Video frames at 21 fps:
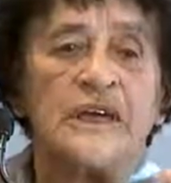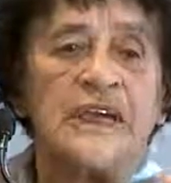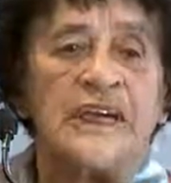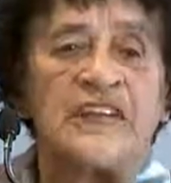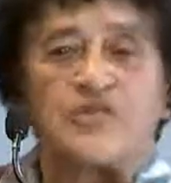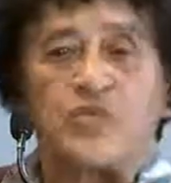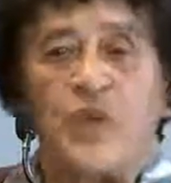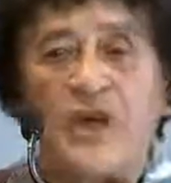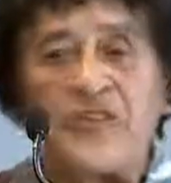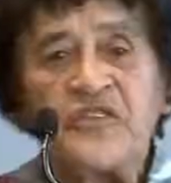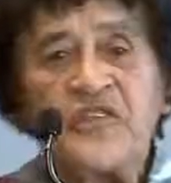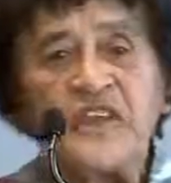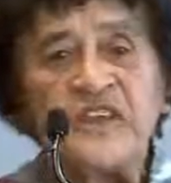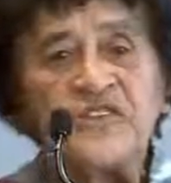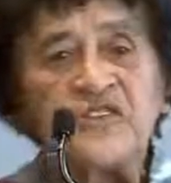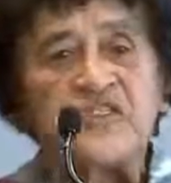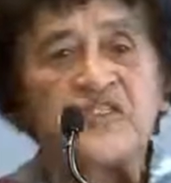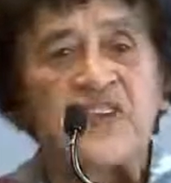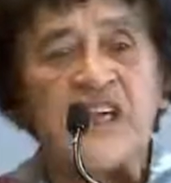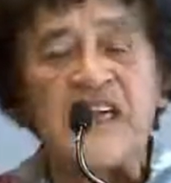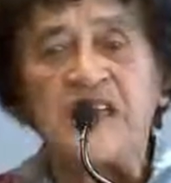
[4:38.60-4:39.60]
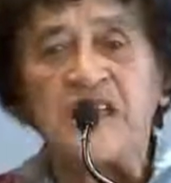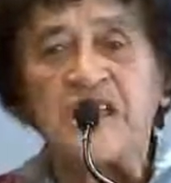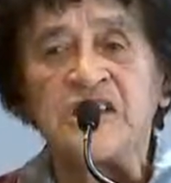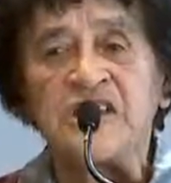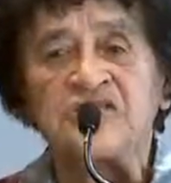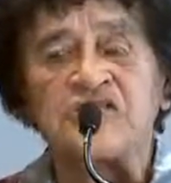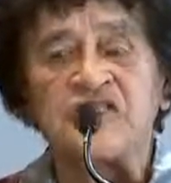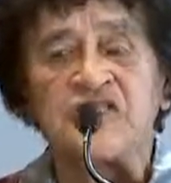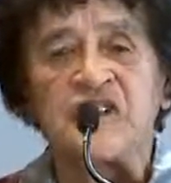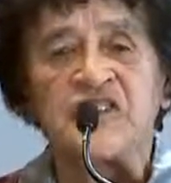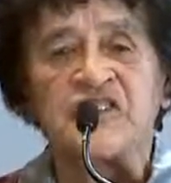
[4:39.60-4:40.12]
it's one thing to say get
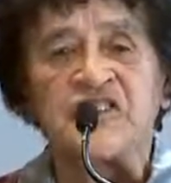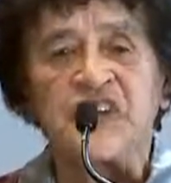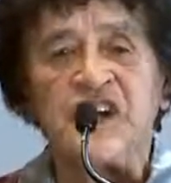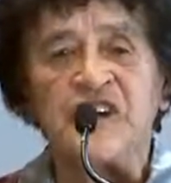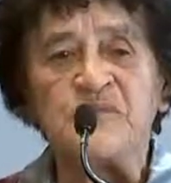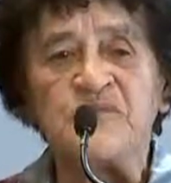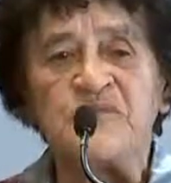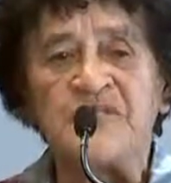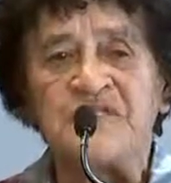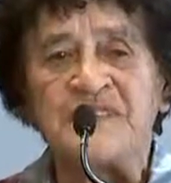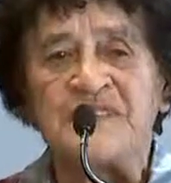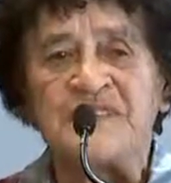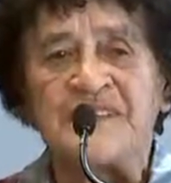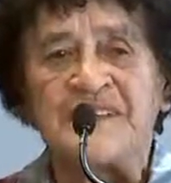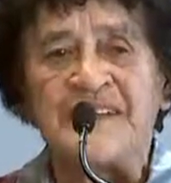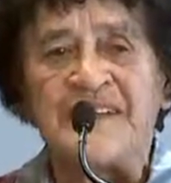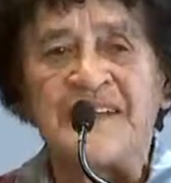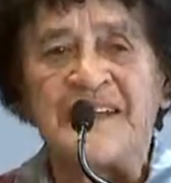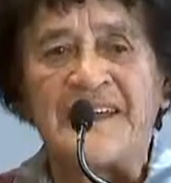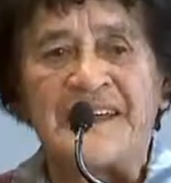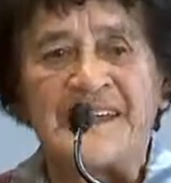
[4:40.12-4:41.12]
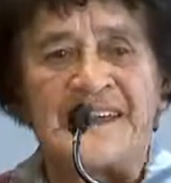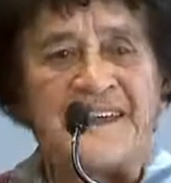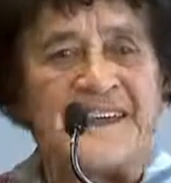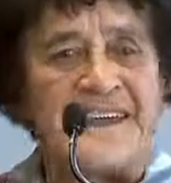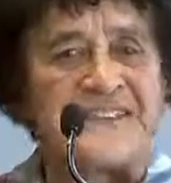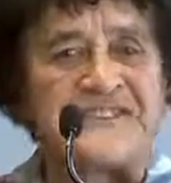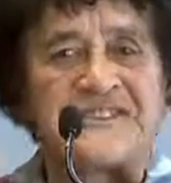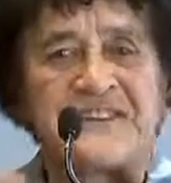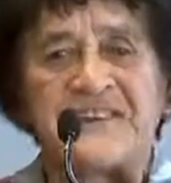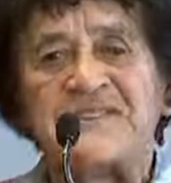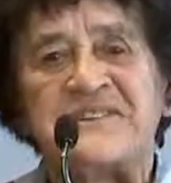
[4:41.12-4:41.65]
into those homes,
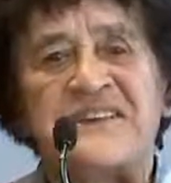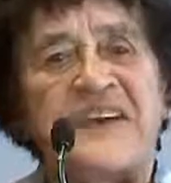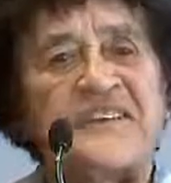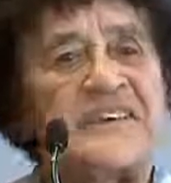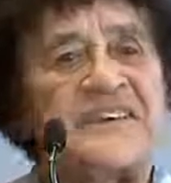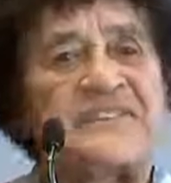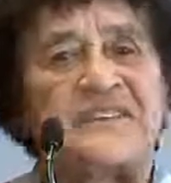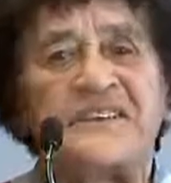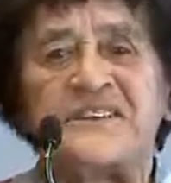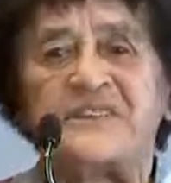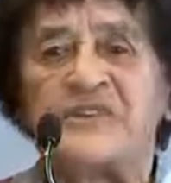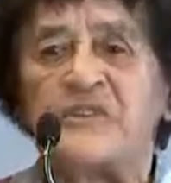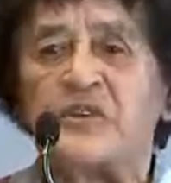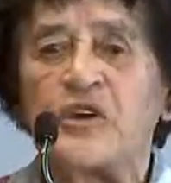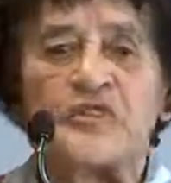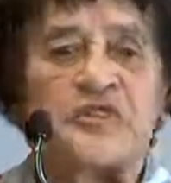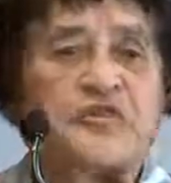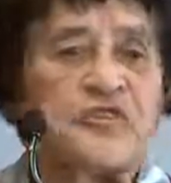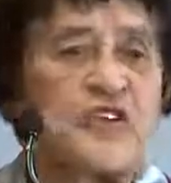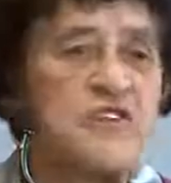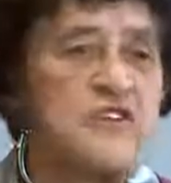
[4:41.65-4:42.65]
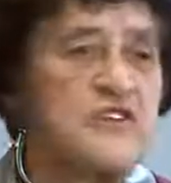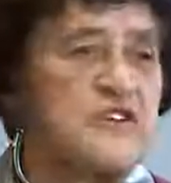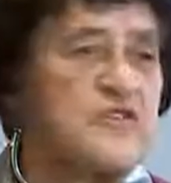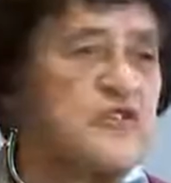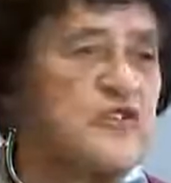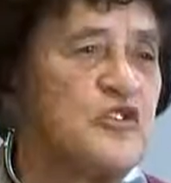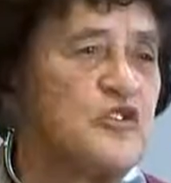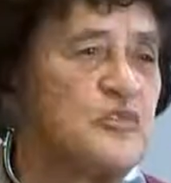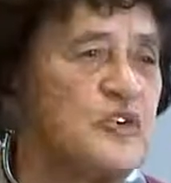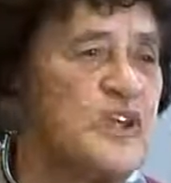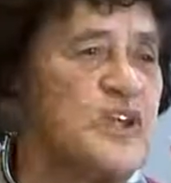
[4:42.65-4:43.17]
it's another thing because very
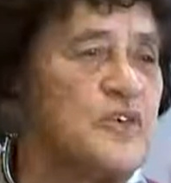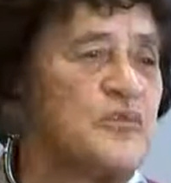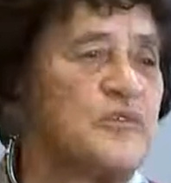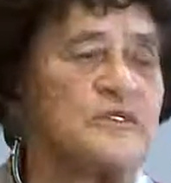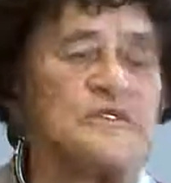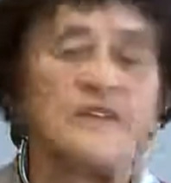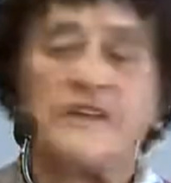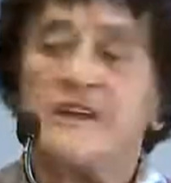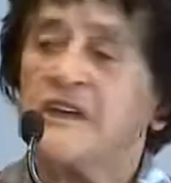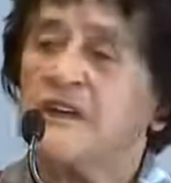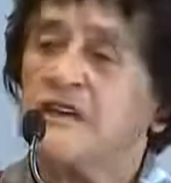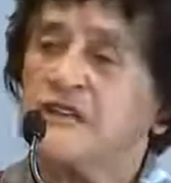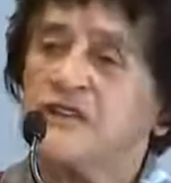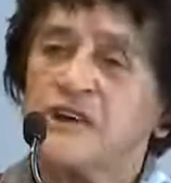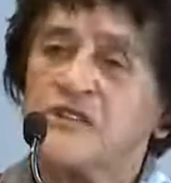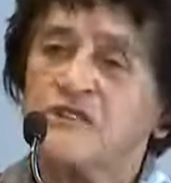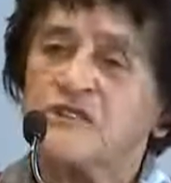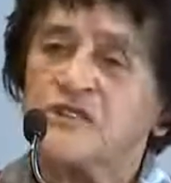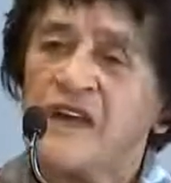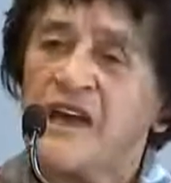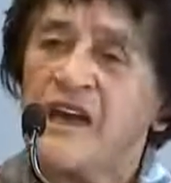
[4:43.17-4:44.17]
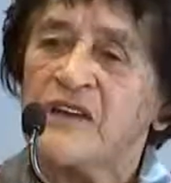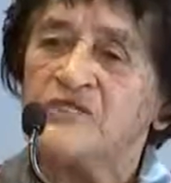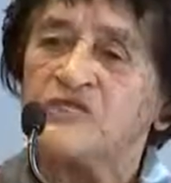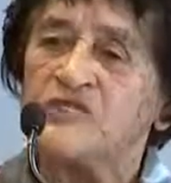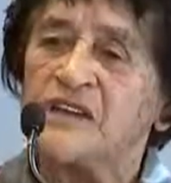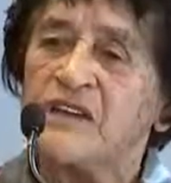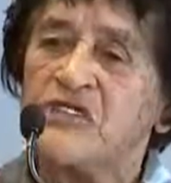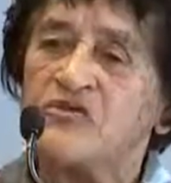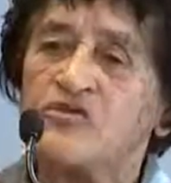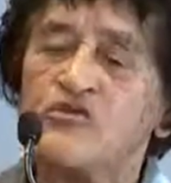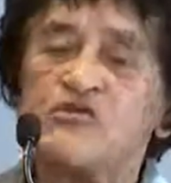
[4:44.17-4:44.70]
few people know to how to
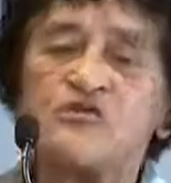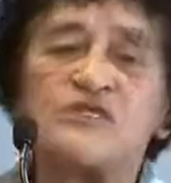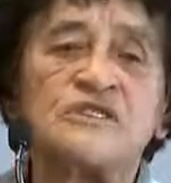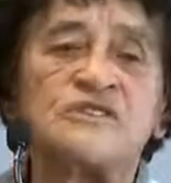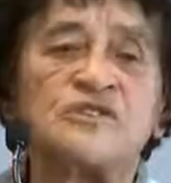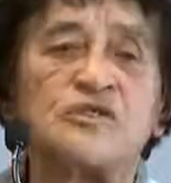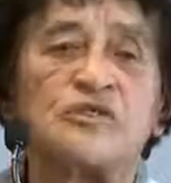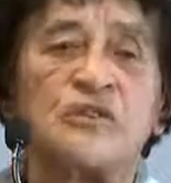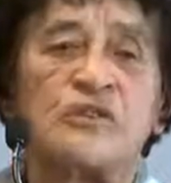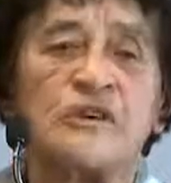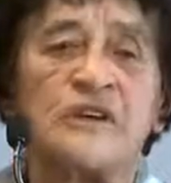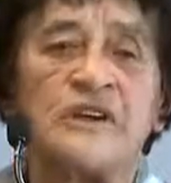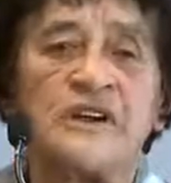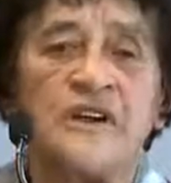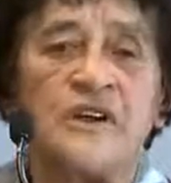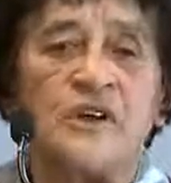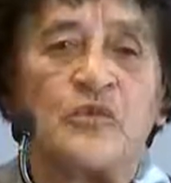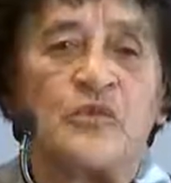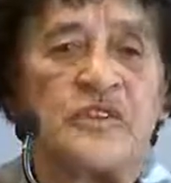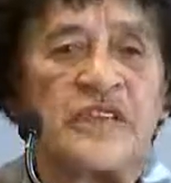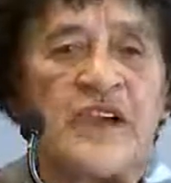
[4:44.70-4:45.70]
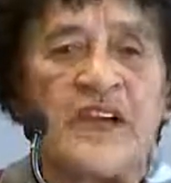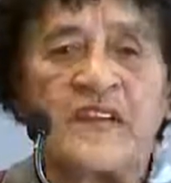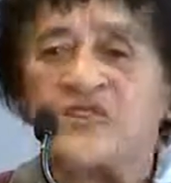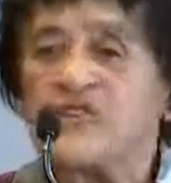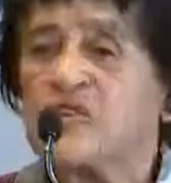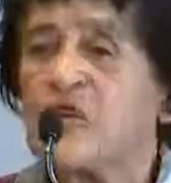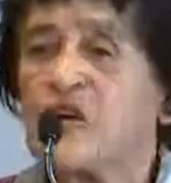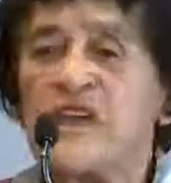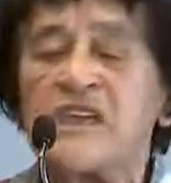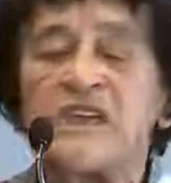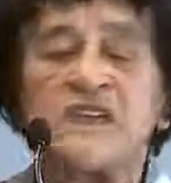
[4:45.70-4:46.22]
get through the door without
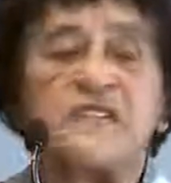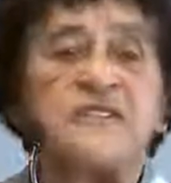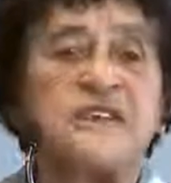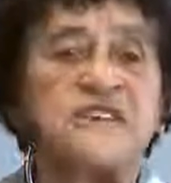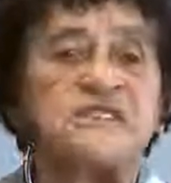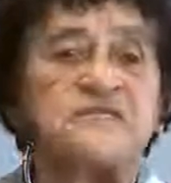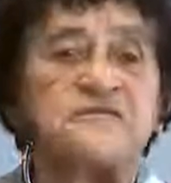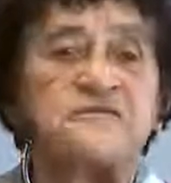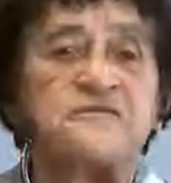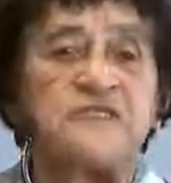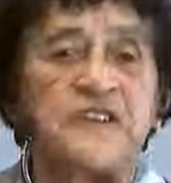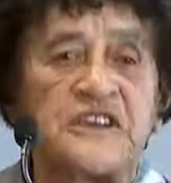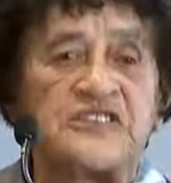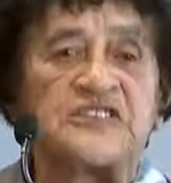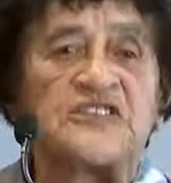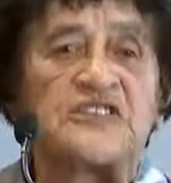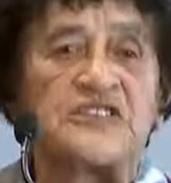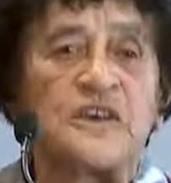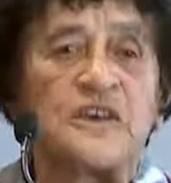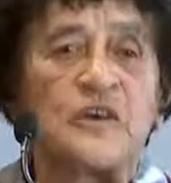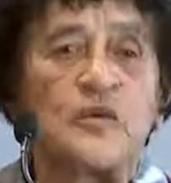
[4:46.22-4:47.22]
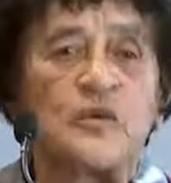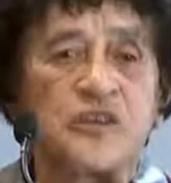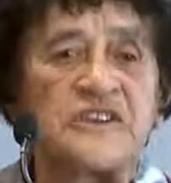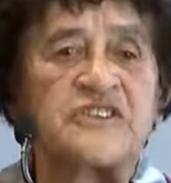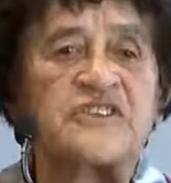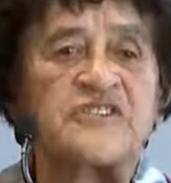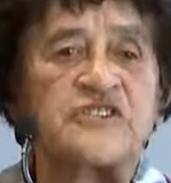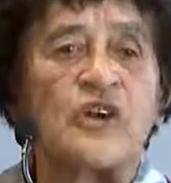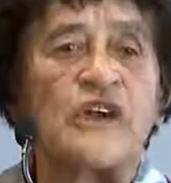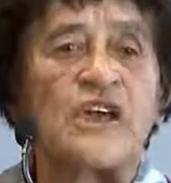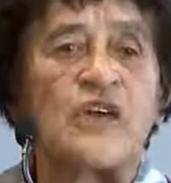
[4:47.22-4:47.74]
going in there to fix what
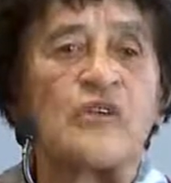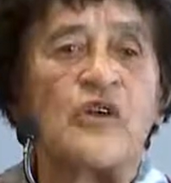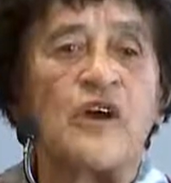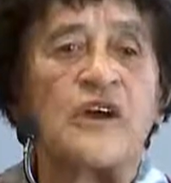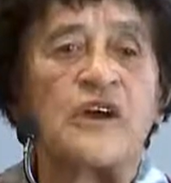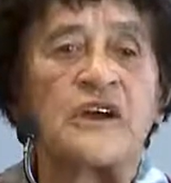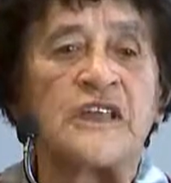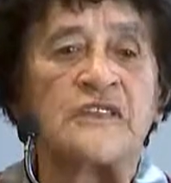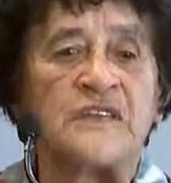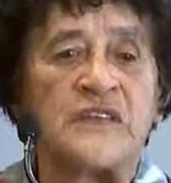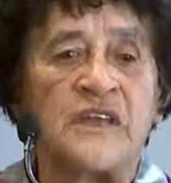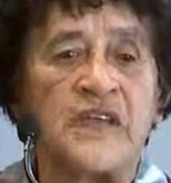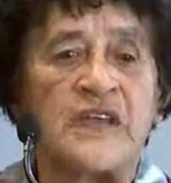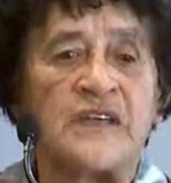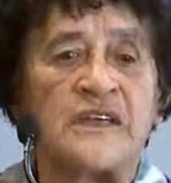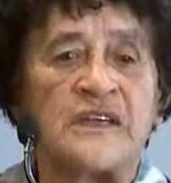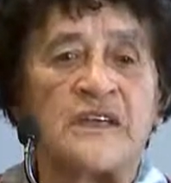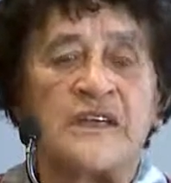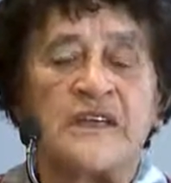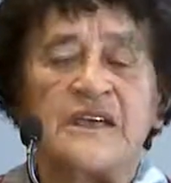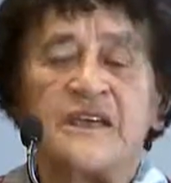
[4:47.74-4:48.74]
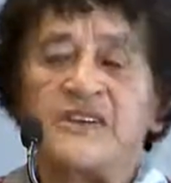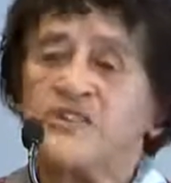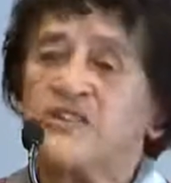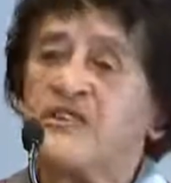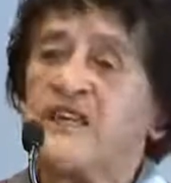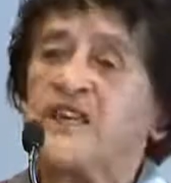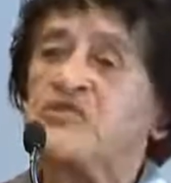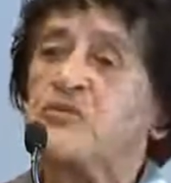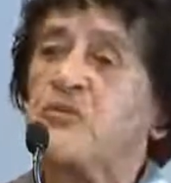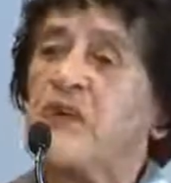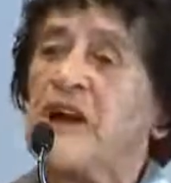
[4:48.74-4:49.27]
is going wrong in there. So
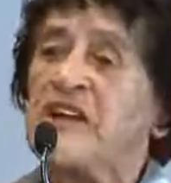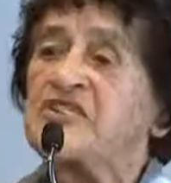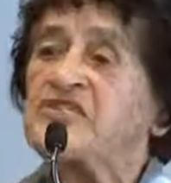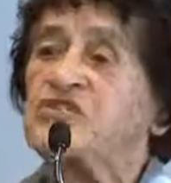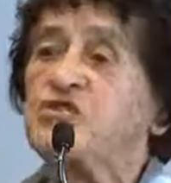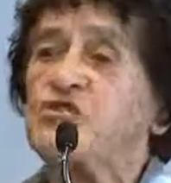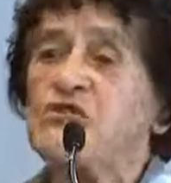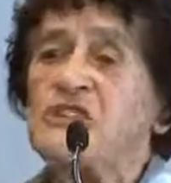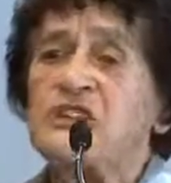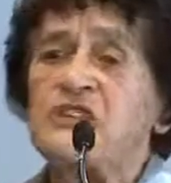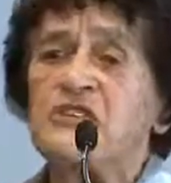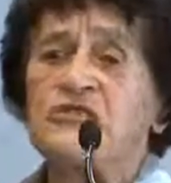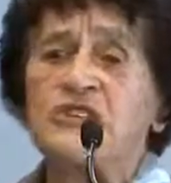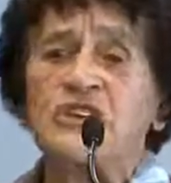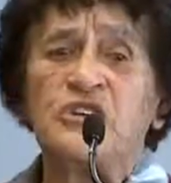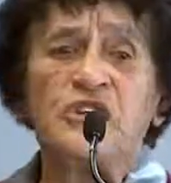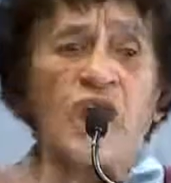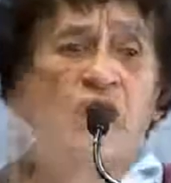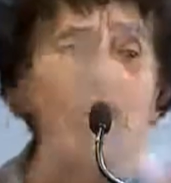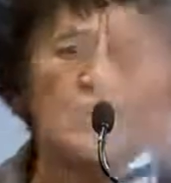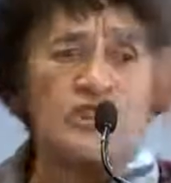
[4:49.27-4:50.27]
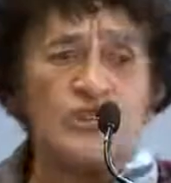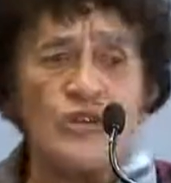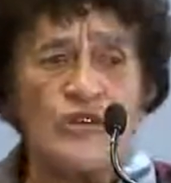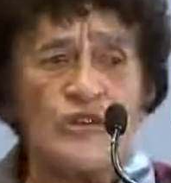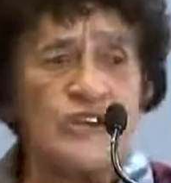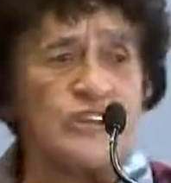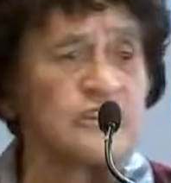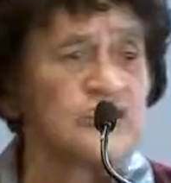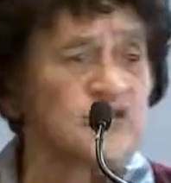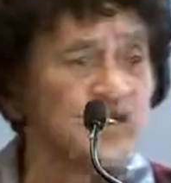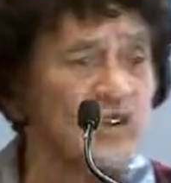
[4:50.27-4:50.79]
that's my story, you, you know it all,
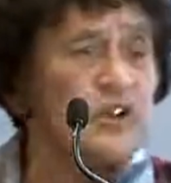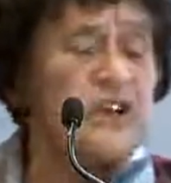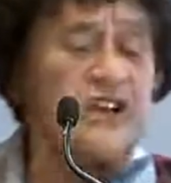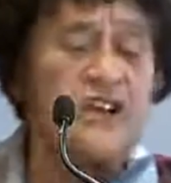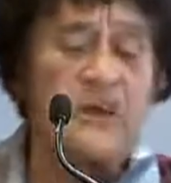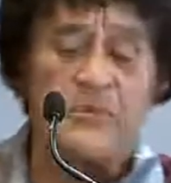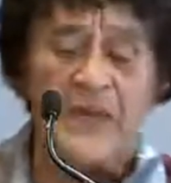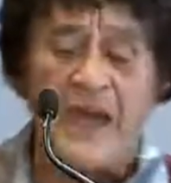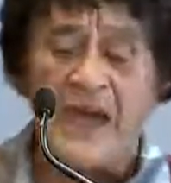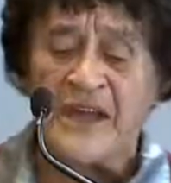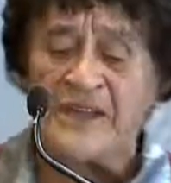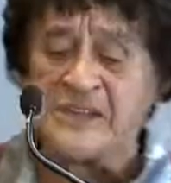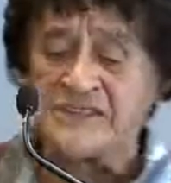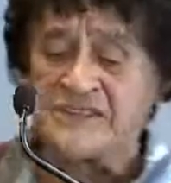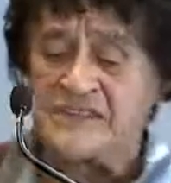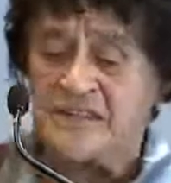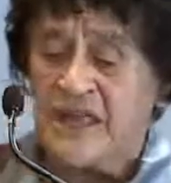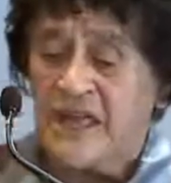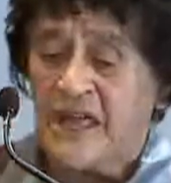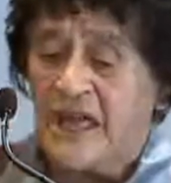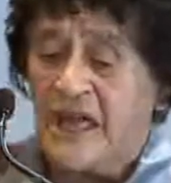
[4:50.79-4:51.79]
you're talking about it.